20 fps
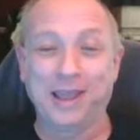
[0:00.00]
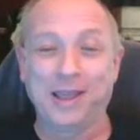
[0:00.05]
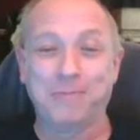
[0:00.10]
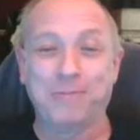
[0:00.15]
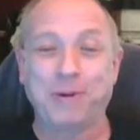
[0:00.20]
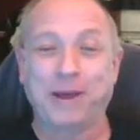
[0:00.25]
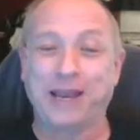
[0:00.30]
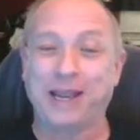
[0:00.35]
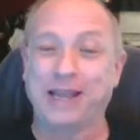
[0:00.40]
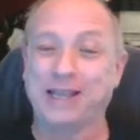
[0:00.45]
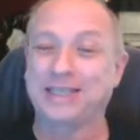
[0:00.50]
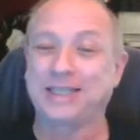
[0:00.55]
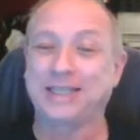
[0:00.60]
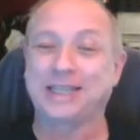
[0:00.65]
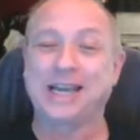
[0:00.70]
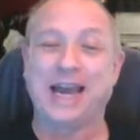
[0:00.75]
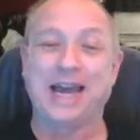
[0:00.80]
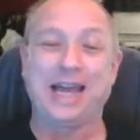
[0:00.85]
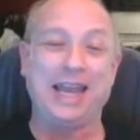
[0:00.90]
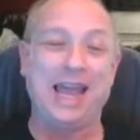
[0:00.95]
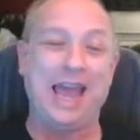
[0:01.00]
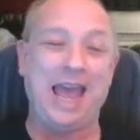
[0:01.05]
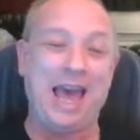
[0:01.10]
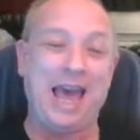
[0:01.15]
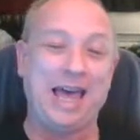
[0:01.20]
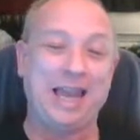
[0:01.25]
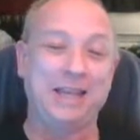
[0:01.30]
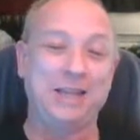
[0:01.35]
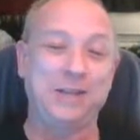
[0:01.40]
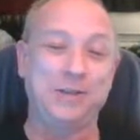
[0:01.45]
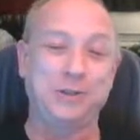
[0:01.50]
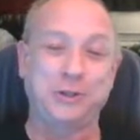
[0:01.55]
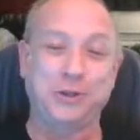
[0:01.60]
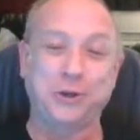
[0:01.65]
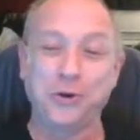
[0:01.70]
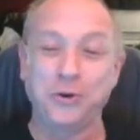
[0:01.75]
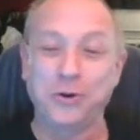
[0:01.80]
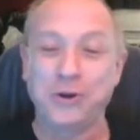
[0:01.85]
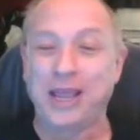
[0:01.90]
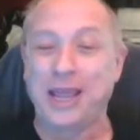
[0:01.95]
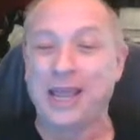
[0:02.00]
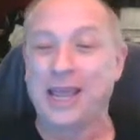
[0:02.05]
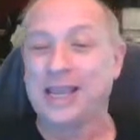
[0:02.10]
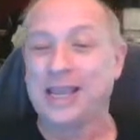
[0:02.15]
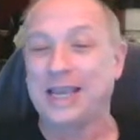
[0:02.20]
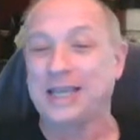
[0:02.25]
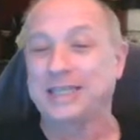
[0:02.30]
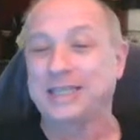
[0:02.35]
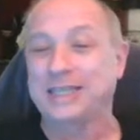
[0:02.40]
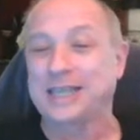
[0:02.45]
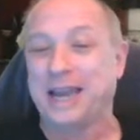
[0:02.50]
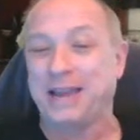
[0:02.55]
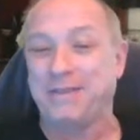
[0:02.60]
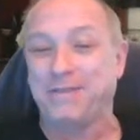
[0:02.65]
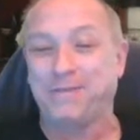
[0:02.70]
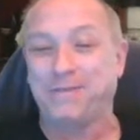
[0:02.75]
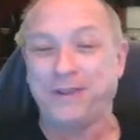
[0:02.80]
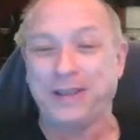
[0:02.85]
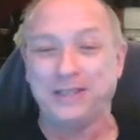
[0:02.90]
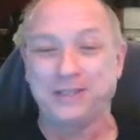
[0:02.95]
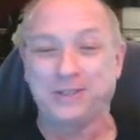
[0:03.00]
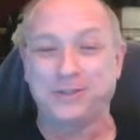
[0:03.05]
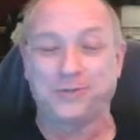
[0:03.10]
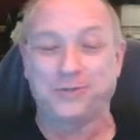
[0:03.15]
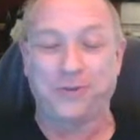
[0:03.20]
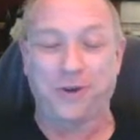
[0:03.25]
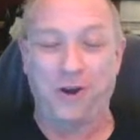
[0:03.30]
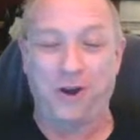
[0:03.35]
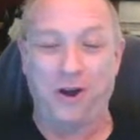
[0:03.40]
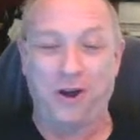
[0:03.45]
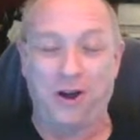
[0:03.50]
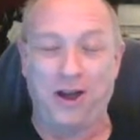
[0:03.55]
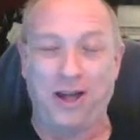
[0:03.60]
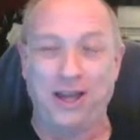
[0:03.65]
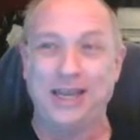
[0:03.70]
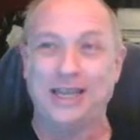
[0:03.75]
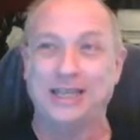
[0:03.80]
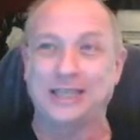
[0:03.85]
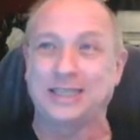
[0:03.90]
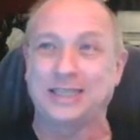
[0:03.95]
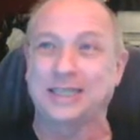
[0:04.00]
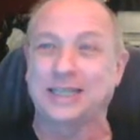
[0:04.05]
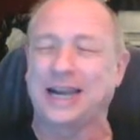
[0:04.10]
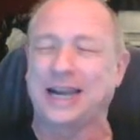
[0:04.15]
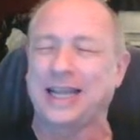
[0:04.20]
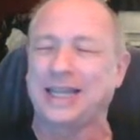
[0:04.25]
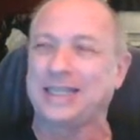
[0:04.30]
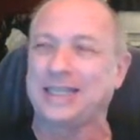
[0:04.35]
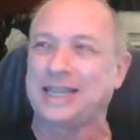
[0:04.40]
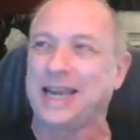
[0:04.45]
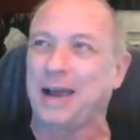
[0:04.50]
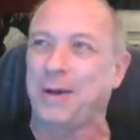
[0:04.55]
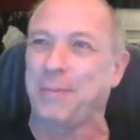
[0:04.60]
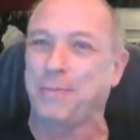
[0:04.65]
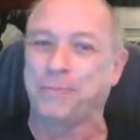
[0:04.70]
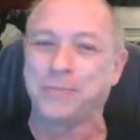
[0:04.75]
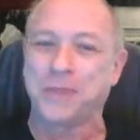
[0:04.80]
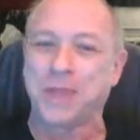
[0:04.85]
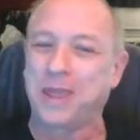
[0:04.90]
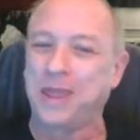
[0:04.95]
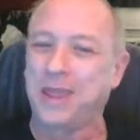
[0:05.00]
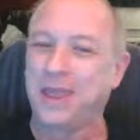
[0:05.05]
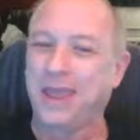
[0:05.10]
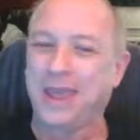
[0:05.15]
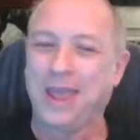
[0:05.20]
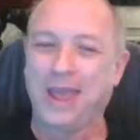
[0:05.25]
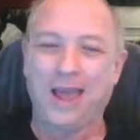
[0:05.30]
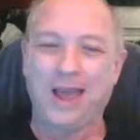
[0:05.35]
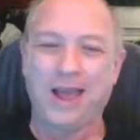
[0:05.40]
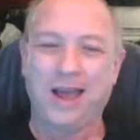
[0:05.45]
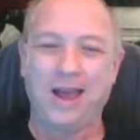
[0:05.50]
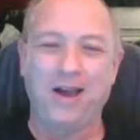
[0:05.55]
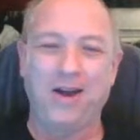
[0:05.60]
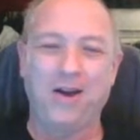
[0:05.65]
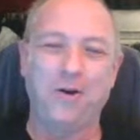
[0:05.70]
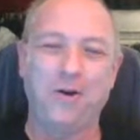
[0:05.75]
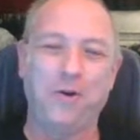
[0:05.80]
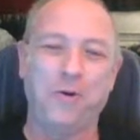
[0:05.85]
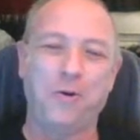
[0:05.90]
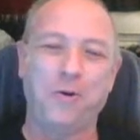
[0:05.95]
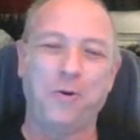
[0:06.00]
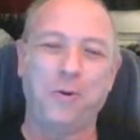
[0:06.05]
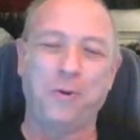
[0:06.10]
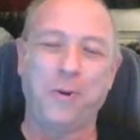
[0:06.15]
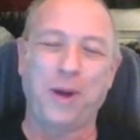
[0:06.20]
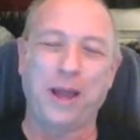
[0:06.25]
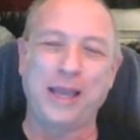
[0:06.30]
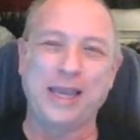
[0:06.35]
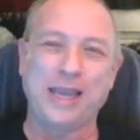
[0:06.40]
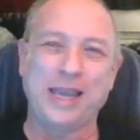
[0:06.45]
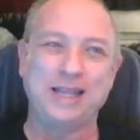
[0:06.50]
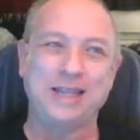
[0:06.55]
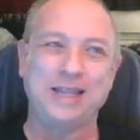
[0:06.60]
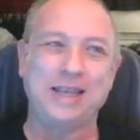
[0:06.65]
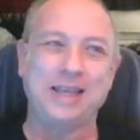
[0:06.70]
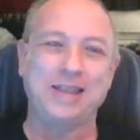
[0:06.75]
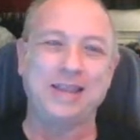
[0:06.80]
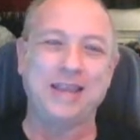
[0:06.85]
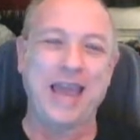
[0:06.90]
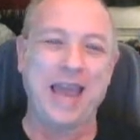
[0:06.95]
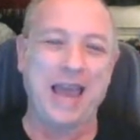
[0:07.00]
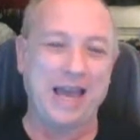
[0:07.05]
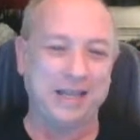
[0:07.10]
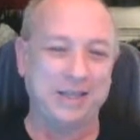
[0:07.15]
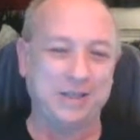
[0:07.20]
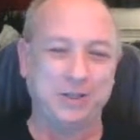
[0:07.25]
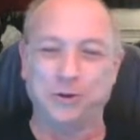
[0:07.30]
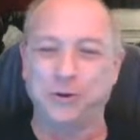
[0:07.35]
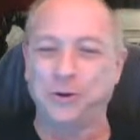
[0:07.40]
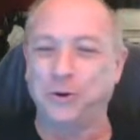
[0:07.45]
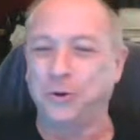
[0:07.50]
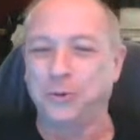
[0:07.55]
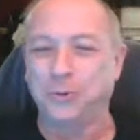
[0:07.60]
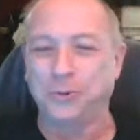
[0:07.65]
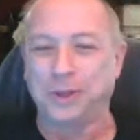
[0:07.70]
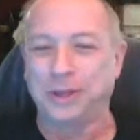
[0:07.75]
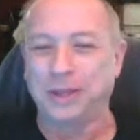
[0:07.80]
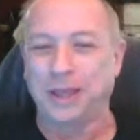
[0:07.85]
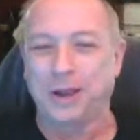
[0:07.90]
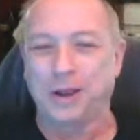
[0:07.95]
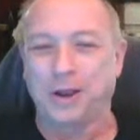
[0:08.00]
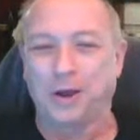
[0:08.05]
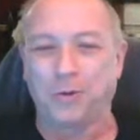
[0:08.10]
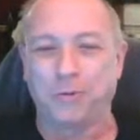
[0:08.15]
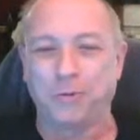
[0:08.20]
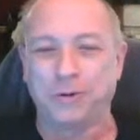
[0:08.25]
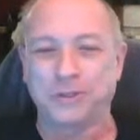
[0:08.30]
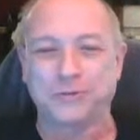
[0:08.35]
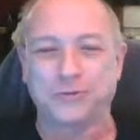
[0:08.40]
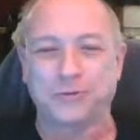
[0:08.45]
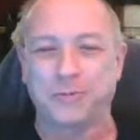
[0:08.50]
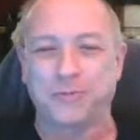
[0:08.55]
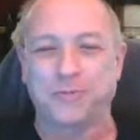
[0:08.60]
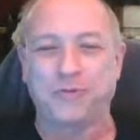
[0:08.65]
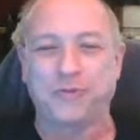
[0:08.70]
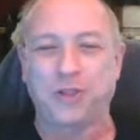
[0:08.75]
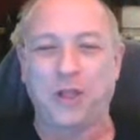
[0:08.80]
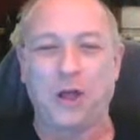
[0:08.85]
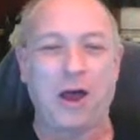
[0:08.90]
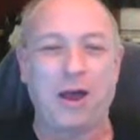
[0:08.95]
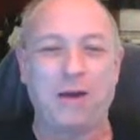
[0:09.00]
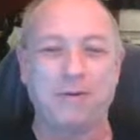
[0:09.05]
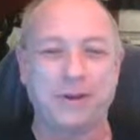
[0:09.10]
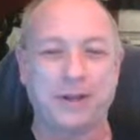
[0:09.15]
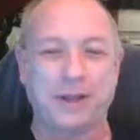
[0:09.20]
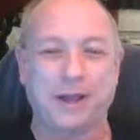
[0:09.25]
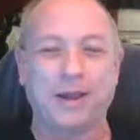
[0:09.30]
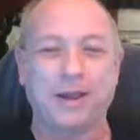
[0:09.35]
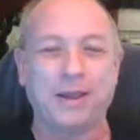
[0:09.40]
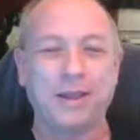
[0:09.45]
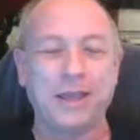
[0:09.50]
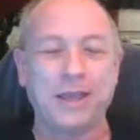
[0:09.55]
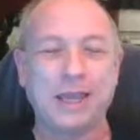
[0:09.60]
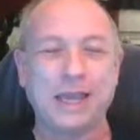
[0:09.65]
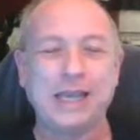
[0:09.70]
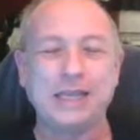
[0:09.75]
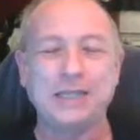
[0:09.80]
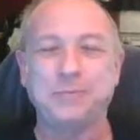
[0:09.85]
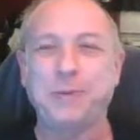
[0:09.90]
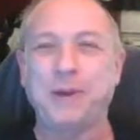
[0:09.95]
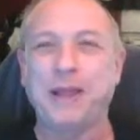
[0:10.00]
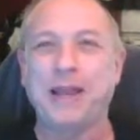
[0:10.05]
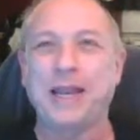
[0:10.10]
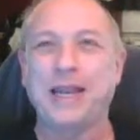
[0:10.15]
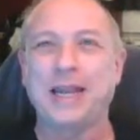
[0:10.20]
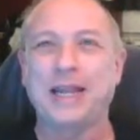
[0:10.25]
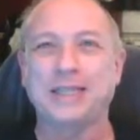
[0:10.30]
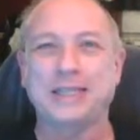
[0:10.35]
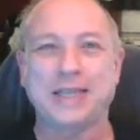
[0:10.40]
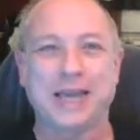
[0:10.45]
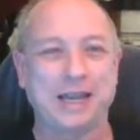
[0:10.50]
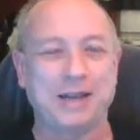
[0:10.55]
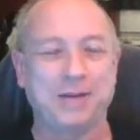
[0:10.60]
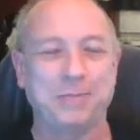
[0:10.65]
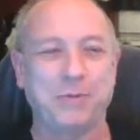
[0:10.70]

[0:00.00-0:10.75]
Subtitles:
but it's got Alan Tudyk, it's got Vince Vaughn, it's got I can't think of the actor who was from Florida. He's been in a ton of